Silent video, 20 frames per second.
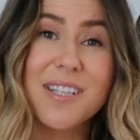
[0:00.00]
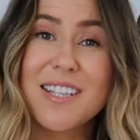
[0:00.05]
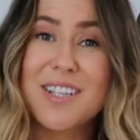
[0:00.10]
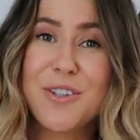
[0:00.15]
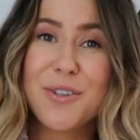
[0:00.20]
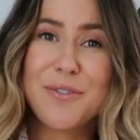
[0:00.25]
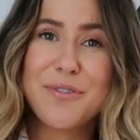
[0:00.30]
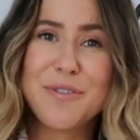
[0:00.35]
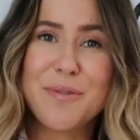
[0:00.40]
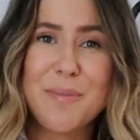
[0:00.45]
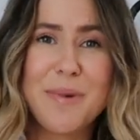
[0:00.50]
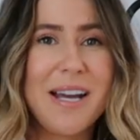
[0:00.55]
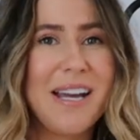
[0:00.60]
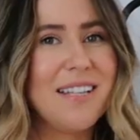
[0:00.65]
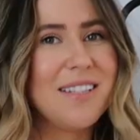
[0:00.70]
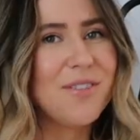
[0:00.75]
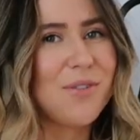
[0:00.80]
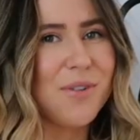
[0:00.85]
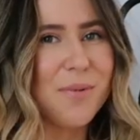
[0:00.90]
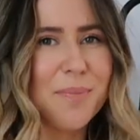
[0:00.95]
really good for
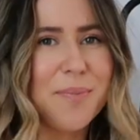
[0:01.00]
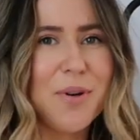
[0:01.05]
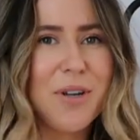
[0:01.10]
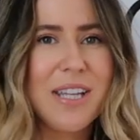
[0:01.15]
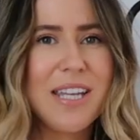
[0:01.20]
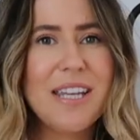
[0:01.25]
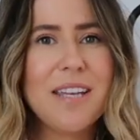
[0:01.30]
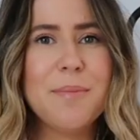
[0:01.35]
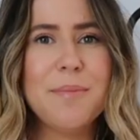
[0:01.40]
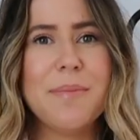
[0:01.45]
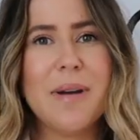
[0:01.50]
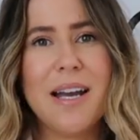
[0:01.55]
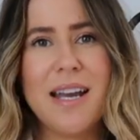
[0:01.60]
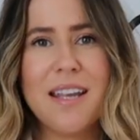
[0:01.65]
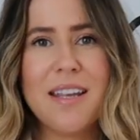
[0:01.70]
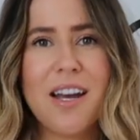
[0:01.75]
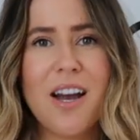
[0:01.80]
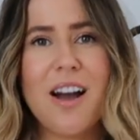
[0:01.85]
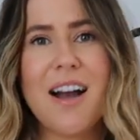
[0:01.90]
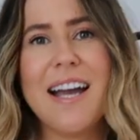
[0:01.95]
my sort of body and
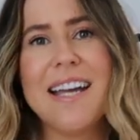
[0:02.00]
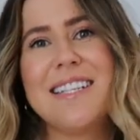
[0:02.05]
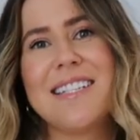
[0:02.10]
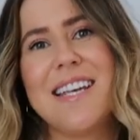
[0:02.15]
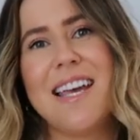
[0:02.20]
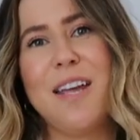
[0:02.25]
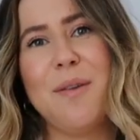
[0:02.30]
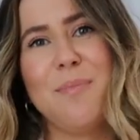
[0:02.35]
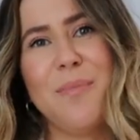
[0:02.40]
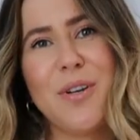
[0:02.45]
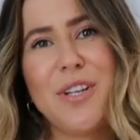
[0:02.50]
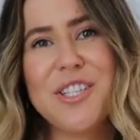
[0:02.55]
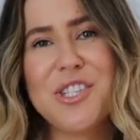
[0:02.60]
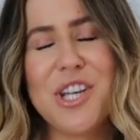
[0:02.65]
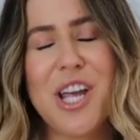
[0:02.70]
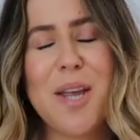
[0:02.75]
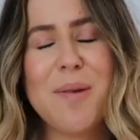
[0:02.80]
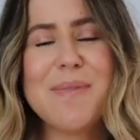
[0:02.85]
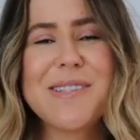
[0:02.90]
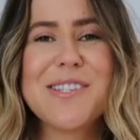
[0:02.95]
my height and body
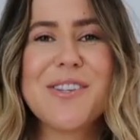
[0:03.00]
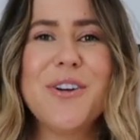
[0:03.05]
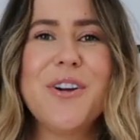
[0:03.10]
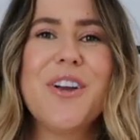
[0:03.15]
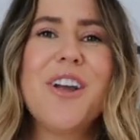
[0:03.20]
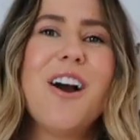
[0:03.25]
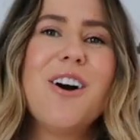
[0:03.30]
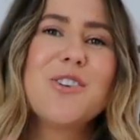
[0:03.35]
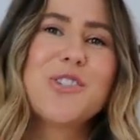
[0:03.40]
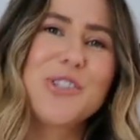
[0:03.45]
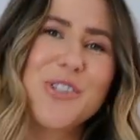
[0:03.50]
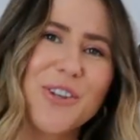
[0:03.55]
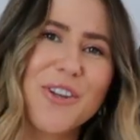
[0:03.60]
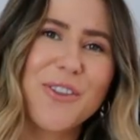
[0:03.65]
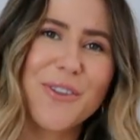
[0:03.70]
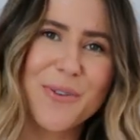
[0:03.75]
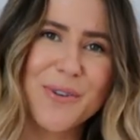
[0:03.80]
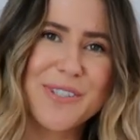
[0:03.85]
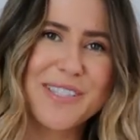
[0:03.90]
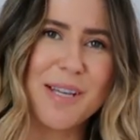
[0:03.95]
shape. So I'll show
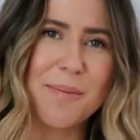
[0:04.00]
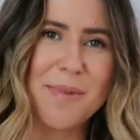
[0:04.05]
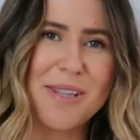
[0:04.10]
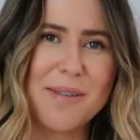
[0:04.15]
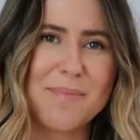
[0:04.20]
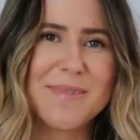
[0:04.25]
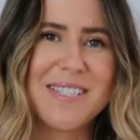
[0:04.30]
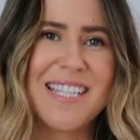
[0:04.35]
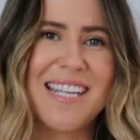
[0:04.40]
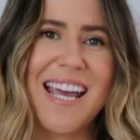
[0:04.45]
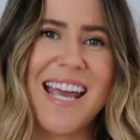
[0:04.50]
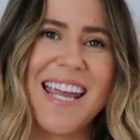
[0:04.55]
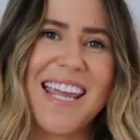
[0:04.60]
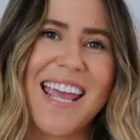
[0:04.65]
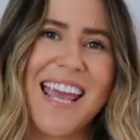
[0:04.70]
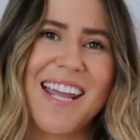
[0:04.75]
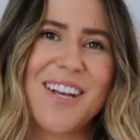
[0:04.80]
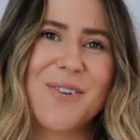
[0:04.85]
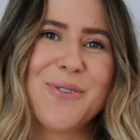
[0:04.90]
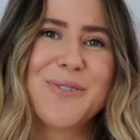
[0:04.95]
you through some of them
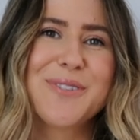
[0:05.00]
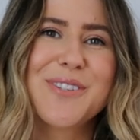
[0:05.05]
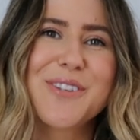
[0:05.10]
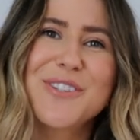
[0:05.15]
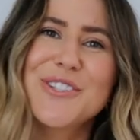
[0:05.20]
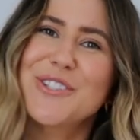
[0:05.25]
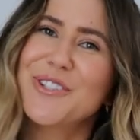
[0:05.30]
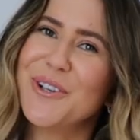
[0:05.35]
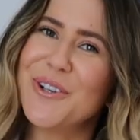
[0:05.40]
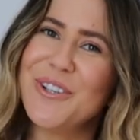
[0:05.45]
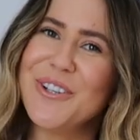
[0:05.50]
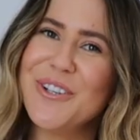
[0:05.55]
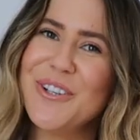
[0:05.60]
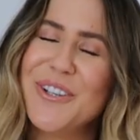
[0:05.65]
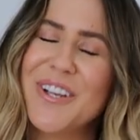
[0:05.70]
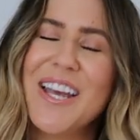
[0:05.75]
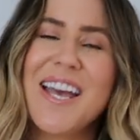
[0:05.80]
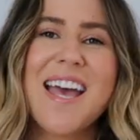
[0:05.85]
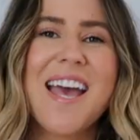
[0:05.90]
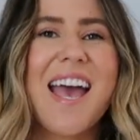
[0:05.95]
today and also show
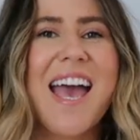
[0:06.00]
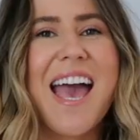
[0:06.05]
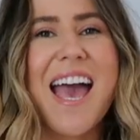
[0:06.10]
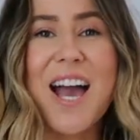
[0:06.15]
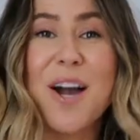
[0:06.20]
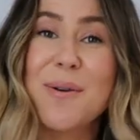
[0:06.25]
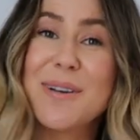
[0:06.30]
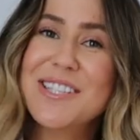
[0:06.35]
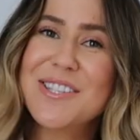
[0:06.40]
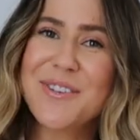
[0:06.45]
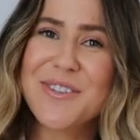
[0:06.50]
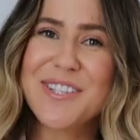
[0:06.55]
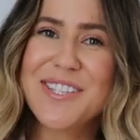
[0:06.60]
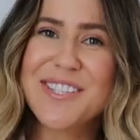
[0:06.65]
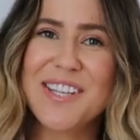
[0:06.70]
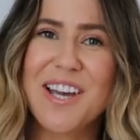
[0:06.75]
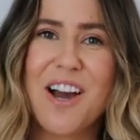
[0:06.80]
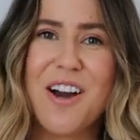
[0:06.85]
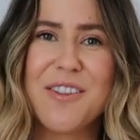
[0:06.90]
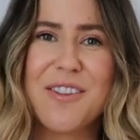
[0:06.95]
you how I sort of
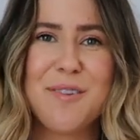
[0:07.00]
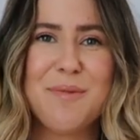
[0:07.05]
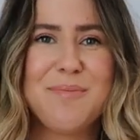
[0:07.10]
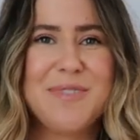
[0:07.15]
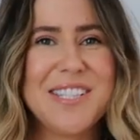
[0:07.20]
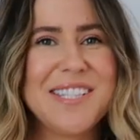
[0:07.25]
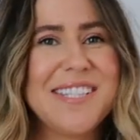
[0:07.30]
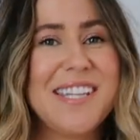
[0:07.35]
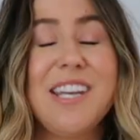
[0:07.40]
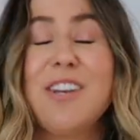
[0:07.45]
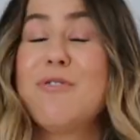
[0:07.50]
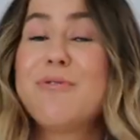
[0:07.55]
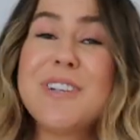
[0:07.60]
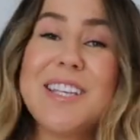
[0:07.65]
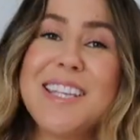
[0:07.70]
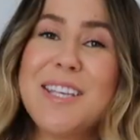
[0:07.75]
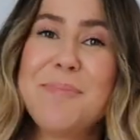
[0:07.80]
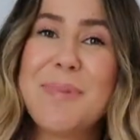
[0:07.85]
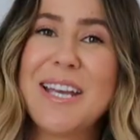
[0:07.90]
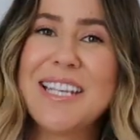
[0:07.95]
style them just in a
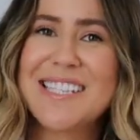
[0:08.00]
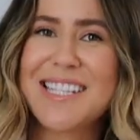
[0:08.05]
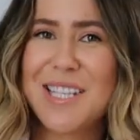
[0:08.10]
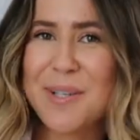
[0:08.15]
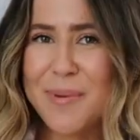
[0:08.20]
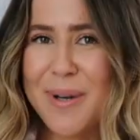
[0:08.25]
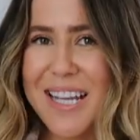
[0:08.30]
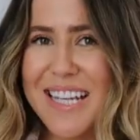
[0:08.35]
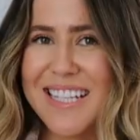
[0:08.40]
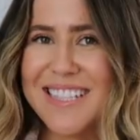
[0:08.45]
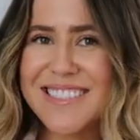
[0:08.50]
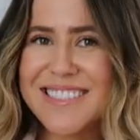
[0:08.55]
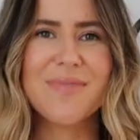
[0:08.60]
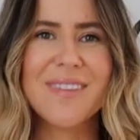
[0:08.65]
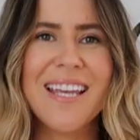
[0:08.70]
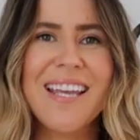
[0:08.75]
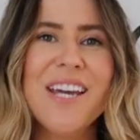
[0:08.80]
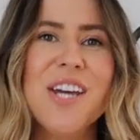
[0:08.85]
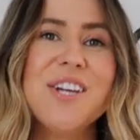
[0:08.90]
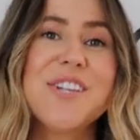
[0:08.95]
really basic way.
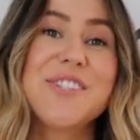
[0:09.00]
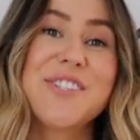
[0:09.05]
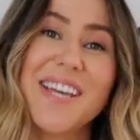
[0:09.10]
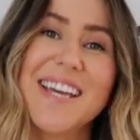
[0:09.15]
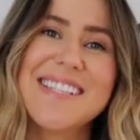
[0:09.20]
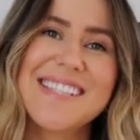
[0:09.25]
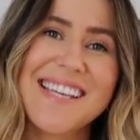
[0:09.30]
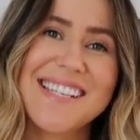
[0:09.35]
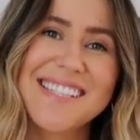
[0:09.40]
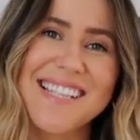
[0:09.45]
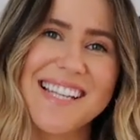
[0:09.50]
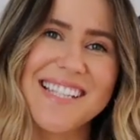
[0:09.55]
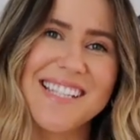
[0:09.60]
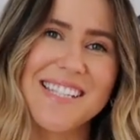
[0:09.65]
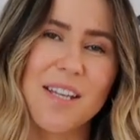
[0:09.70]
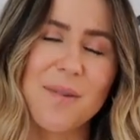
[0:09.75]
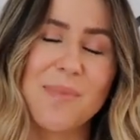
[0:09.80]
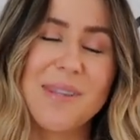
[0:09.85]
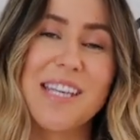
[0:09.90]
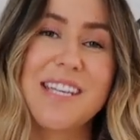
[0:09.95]
So as I said,
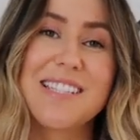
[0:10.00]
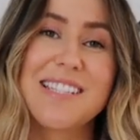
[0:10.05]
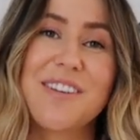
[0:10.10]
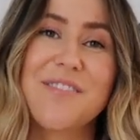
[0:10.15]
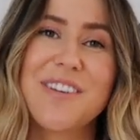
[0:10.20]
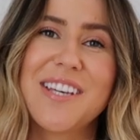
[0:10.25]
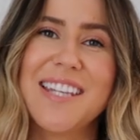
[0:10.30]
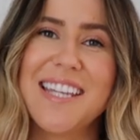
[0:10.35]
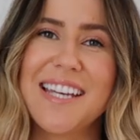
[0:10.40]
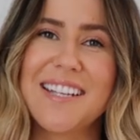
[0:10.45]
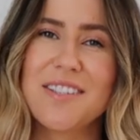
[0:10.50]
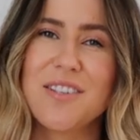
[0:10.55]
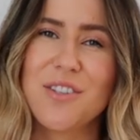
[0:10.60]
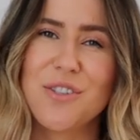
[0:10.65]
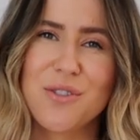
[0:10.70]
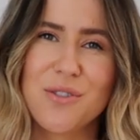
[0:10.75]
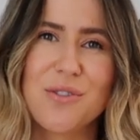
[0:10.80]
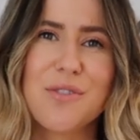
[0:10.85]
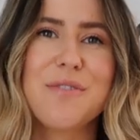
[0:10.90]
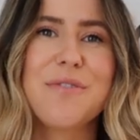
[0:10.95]
some of these I've
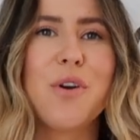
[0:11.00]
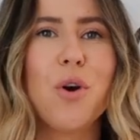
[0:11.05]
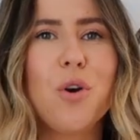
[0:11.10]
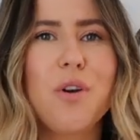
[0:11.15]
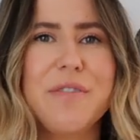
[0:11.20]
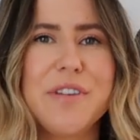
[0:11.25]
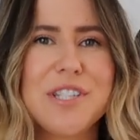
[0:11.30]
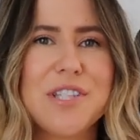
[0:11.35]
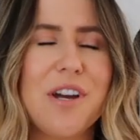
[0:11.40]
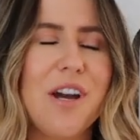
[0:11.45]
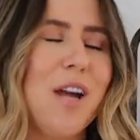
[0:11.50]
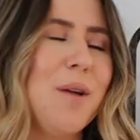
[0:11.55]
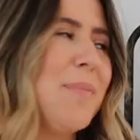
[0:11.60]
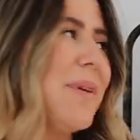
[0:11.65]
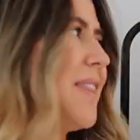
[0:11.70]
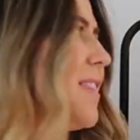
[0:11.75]
collected sort of over time,